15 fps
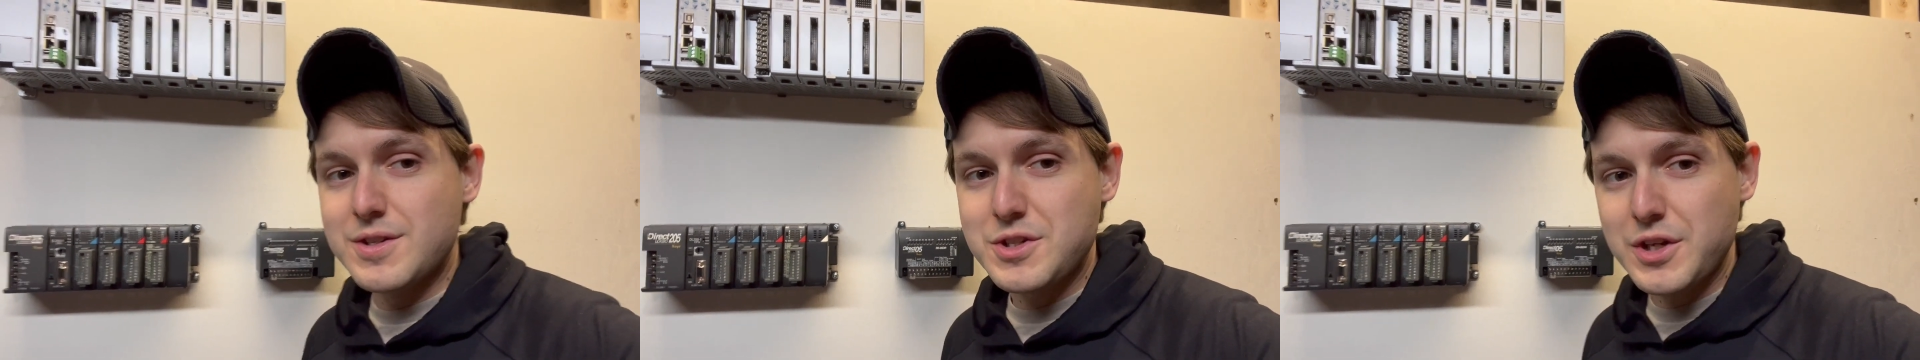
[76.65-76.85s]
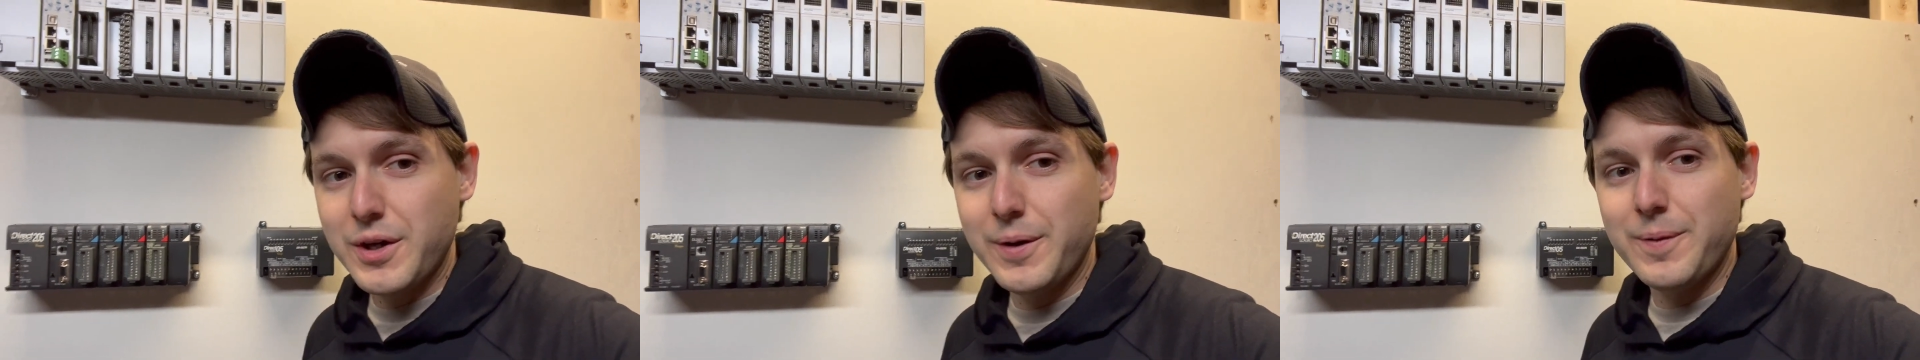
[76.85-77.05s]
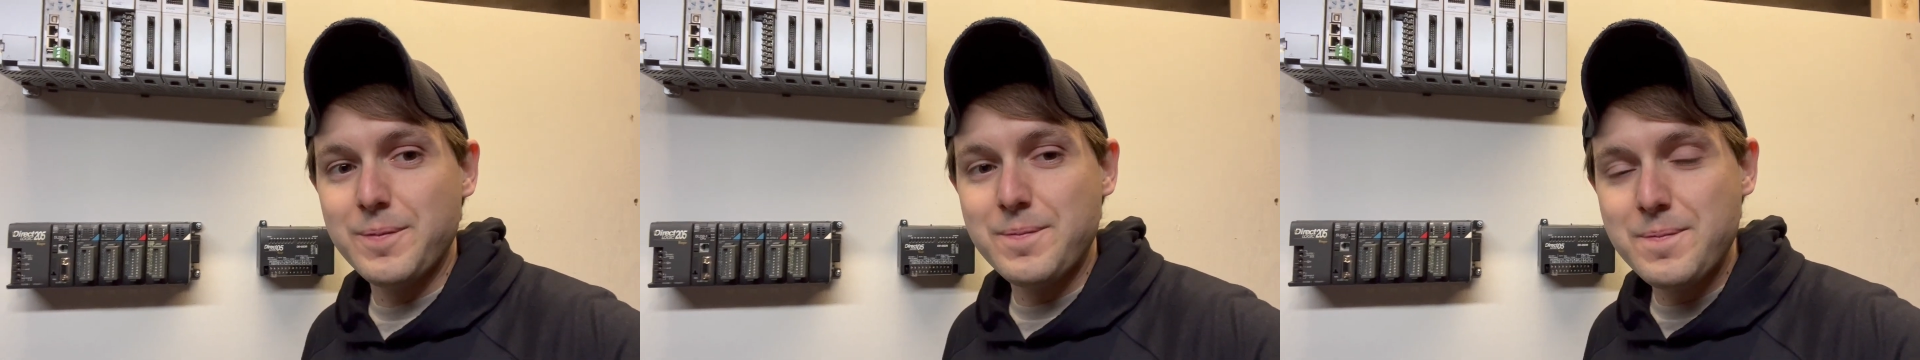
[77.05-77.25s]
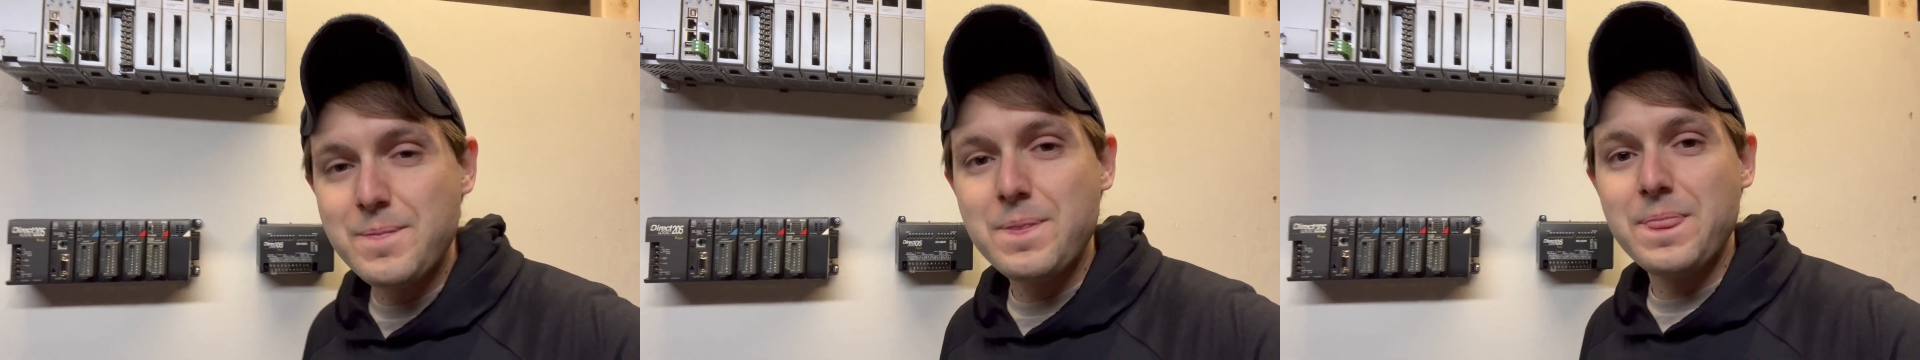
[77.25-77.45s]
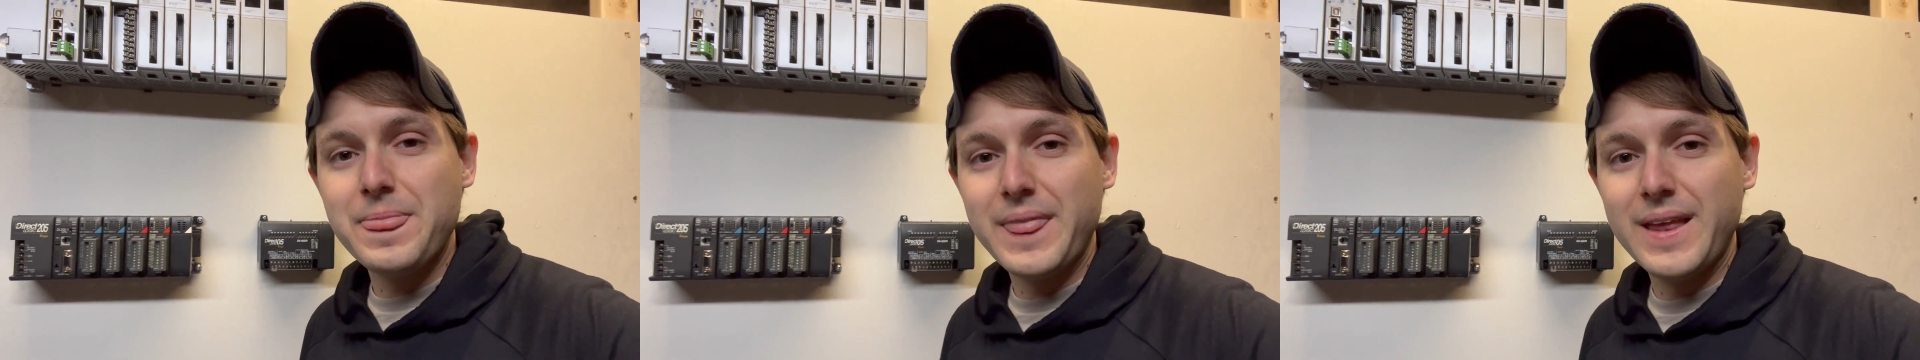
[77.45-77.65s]
So
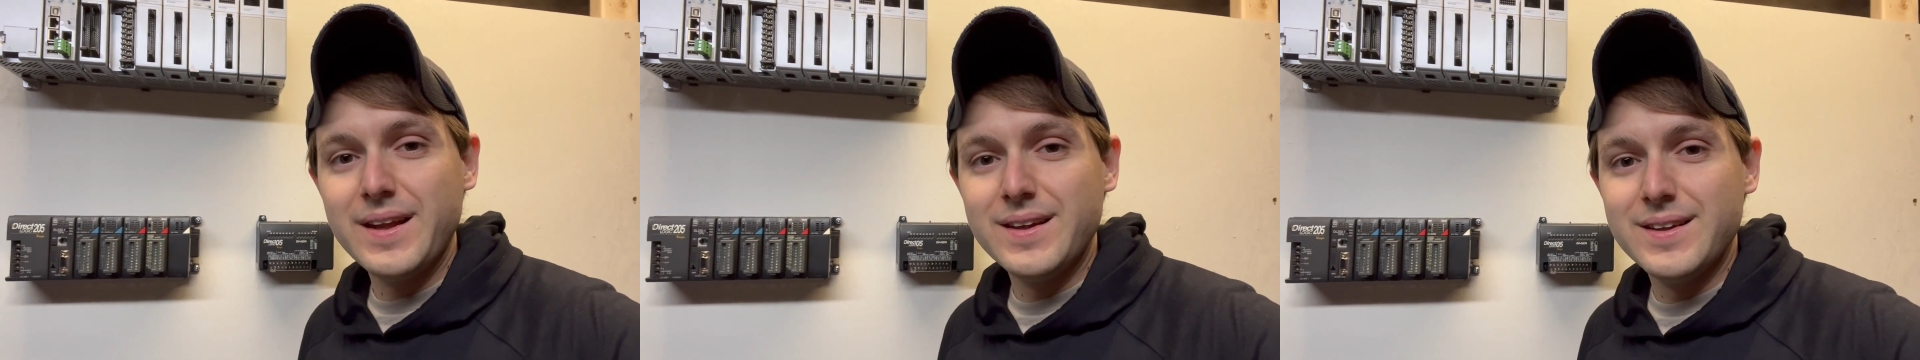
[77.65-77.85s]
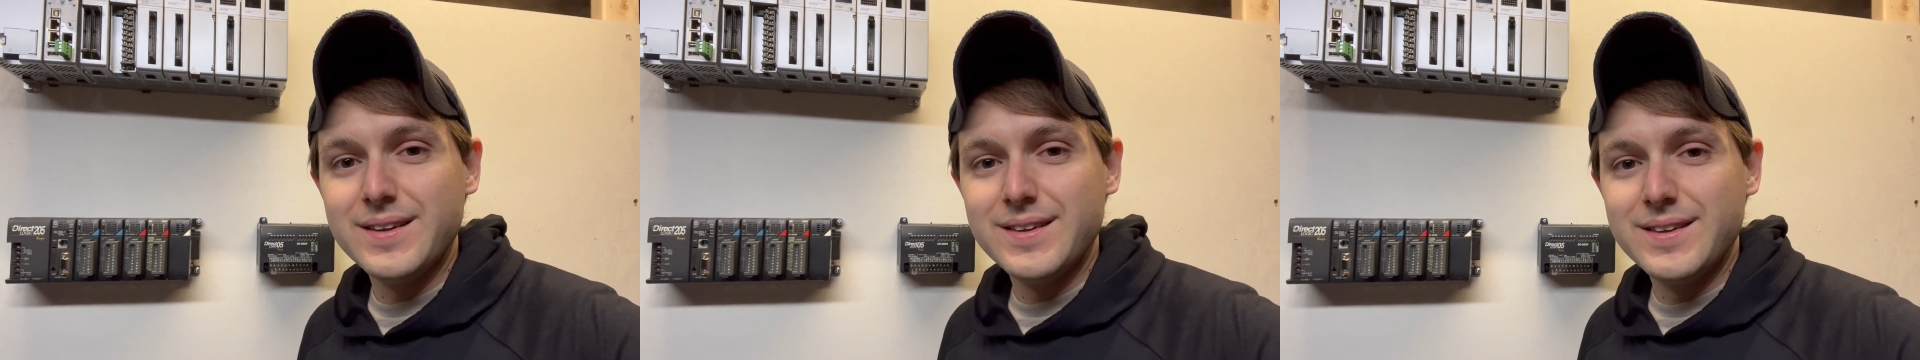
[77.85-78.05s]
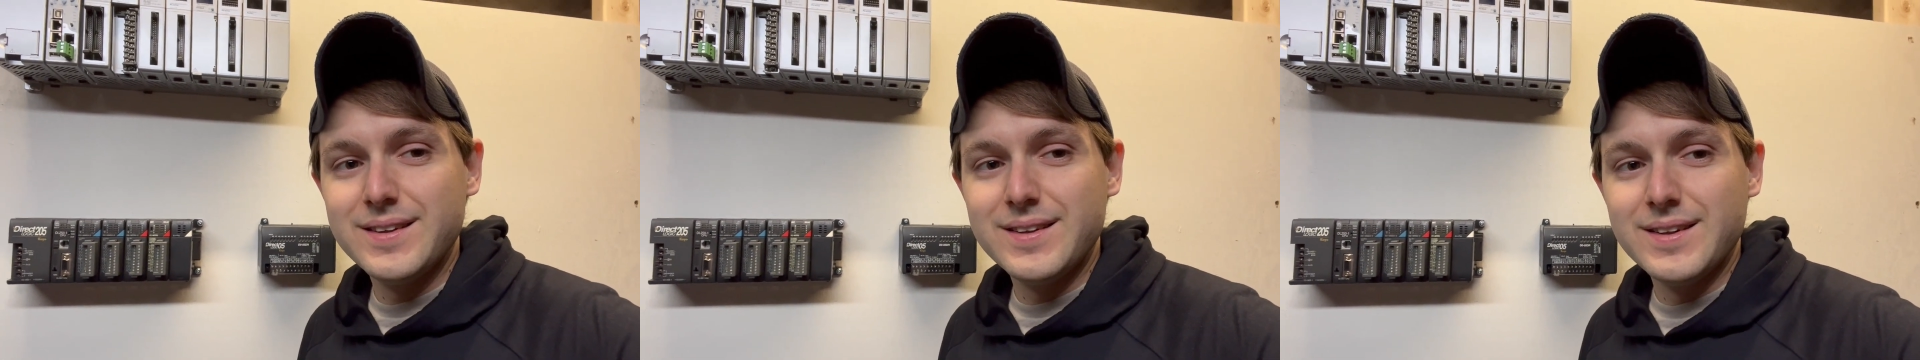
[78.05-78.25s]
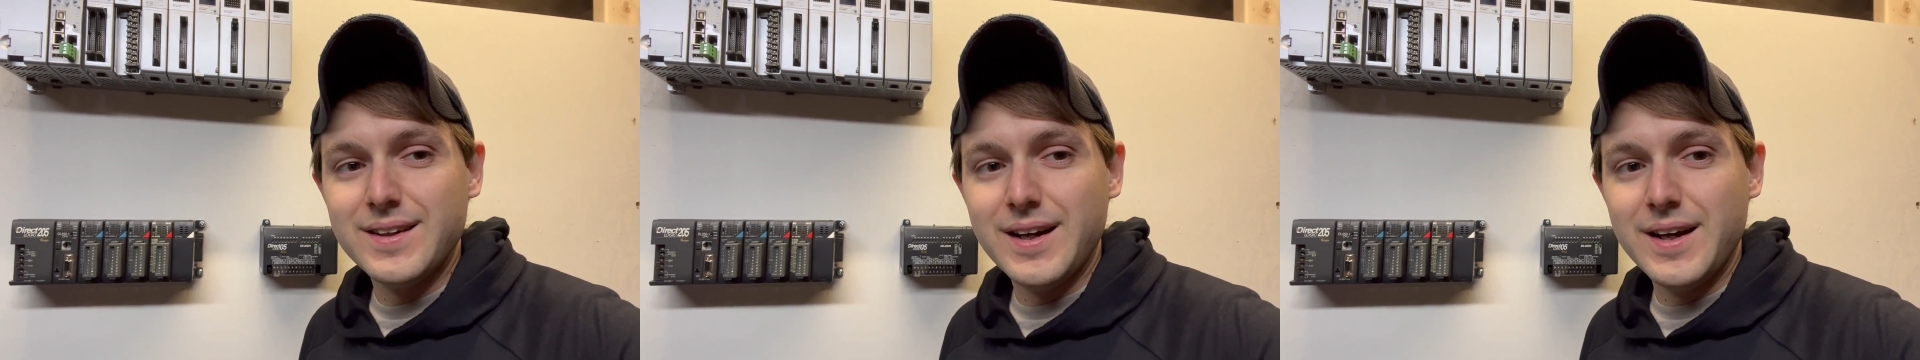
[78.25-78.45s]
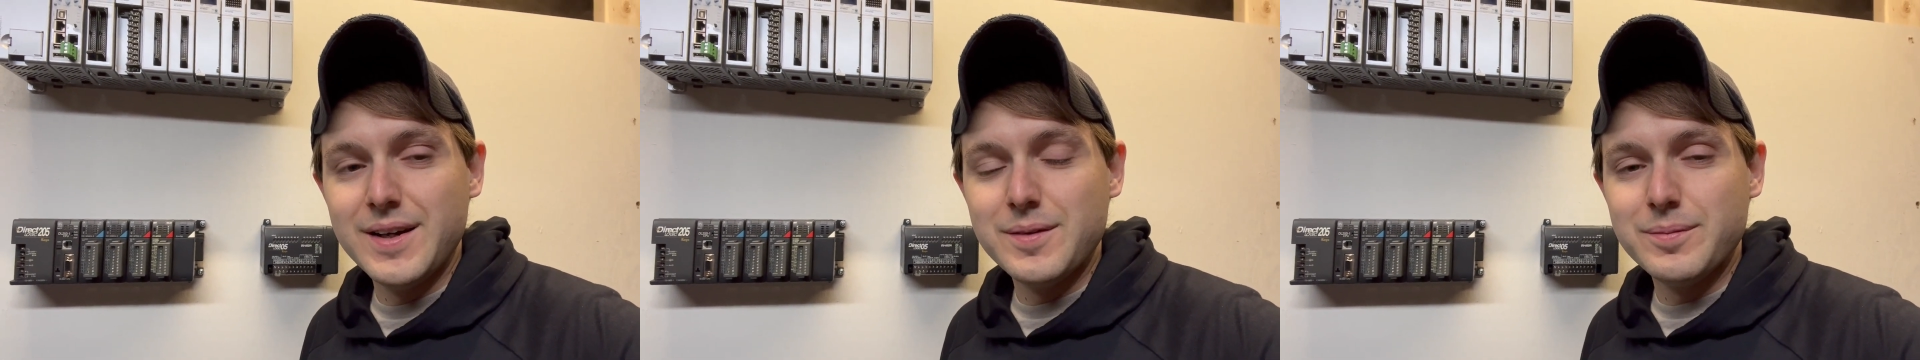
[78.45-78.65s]

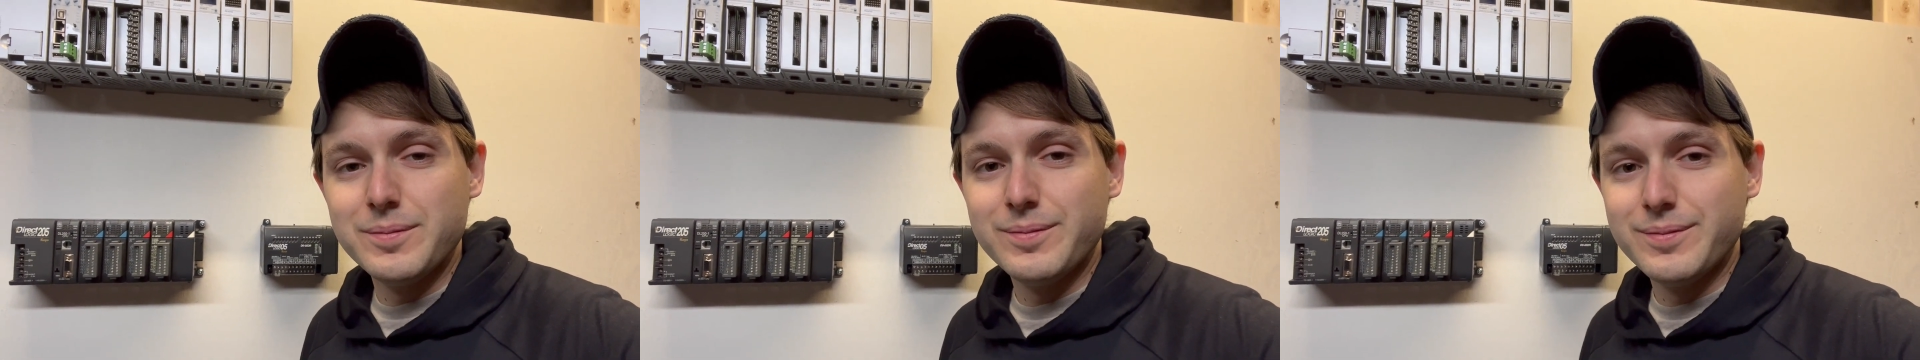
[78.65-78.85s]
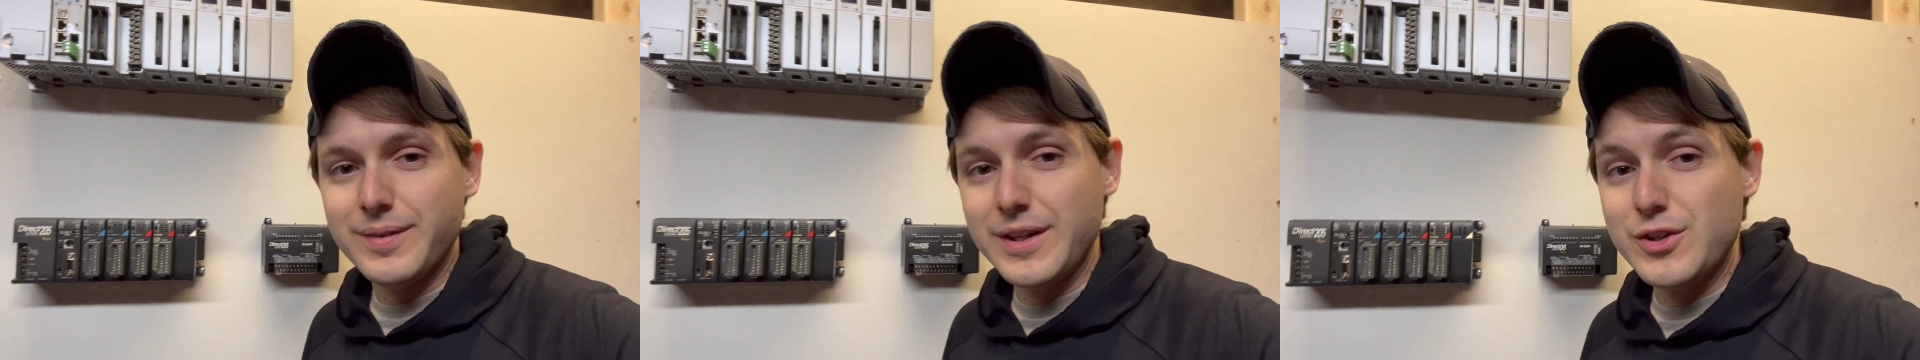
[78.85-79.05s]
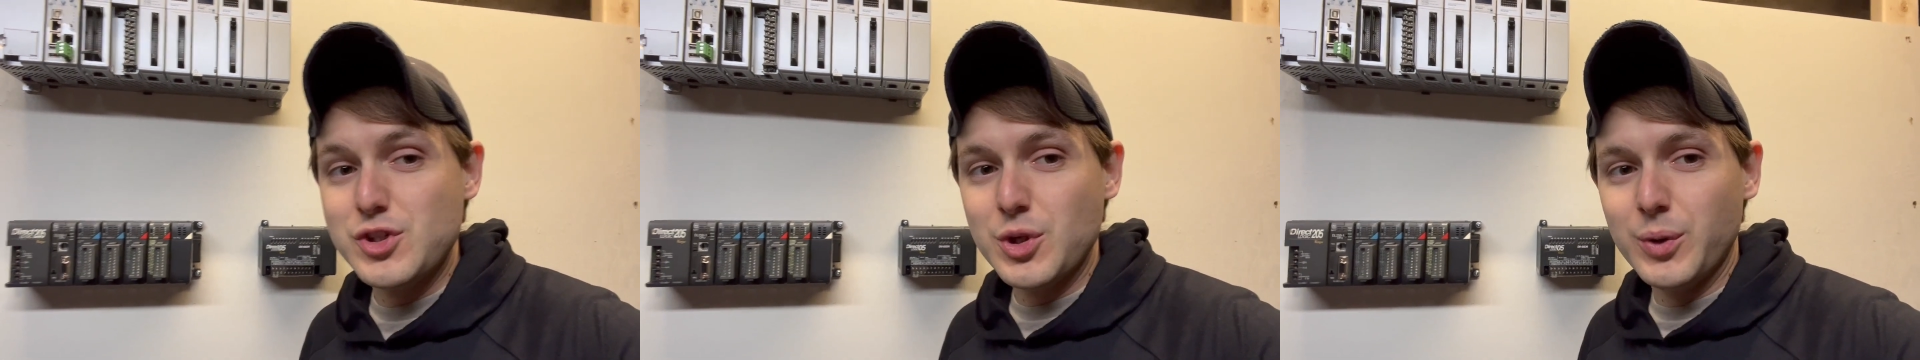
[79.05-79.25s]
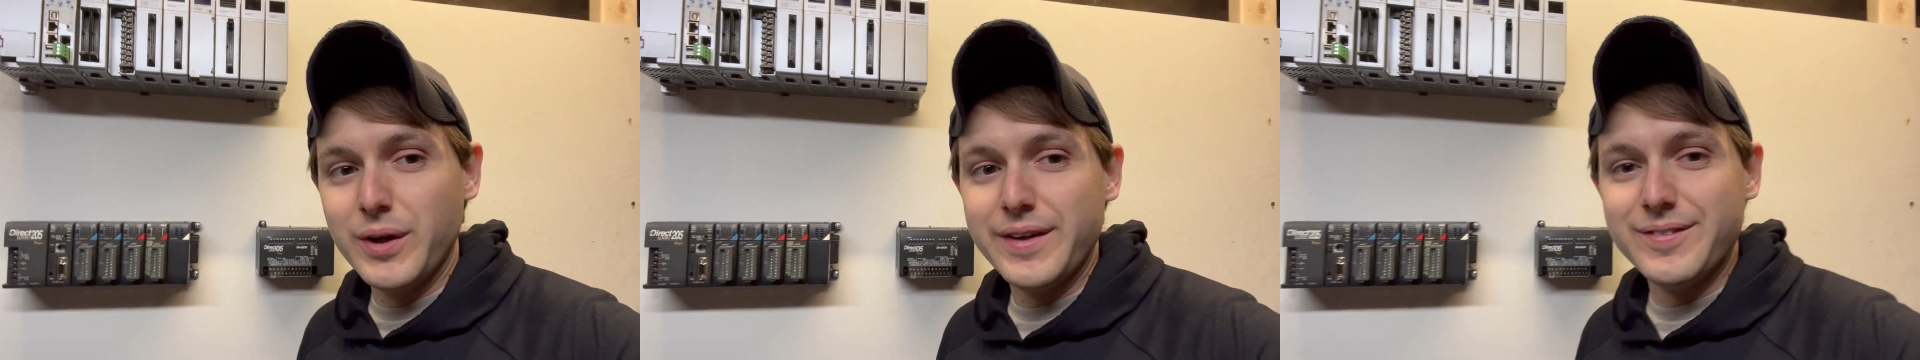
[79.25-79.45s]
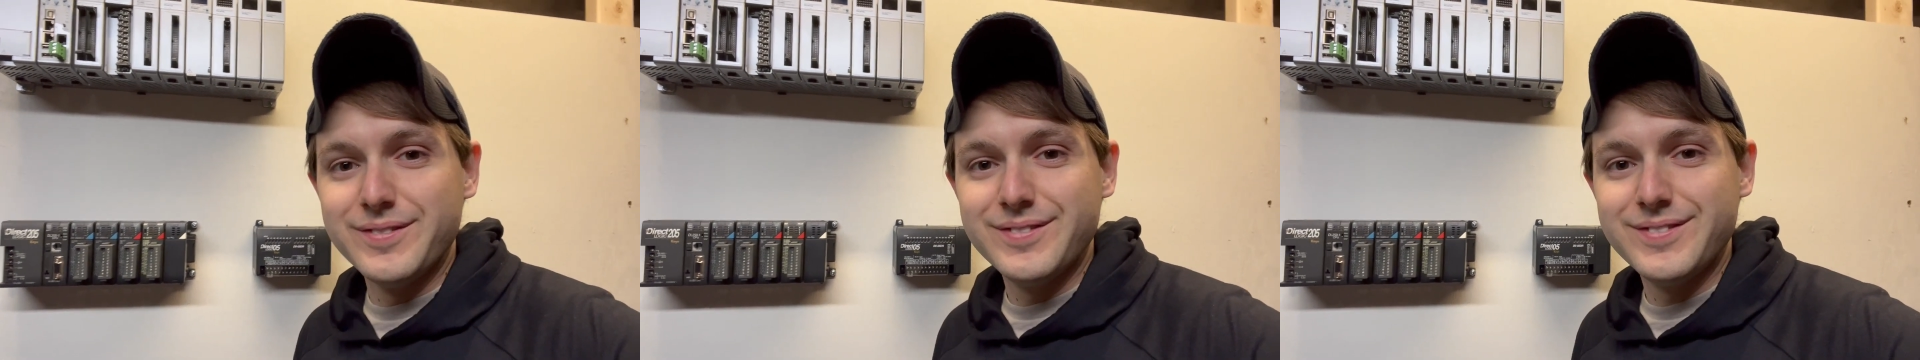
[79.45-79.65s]
um, enjoy.